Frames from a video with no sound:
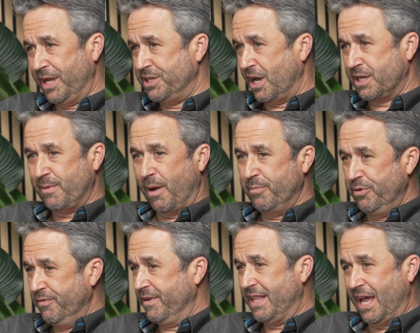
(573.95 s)
they talked about
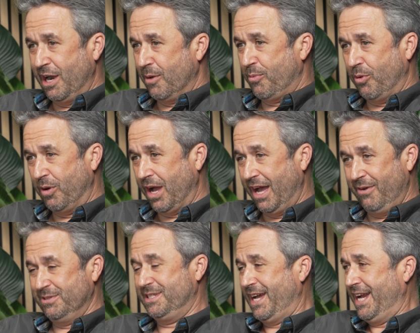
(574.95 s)
moving that airport, I
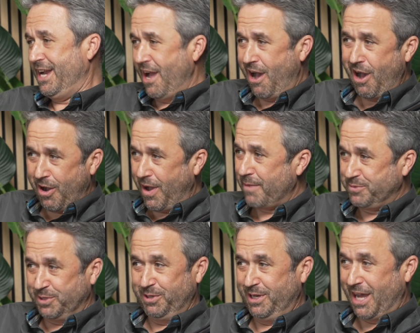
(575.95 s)
was like, no,
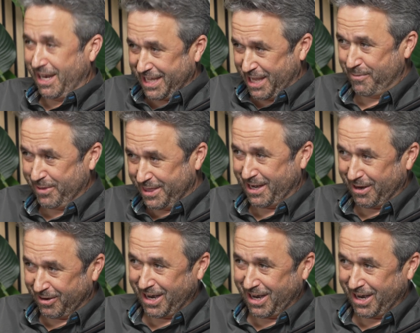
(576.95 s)
absolutely not. No. Keep it there,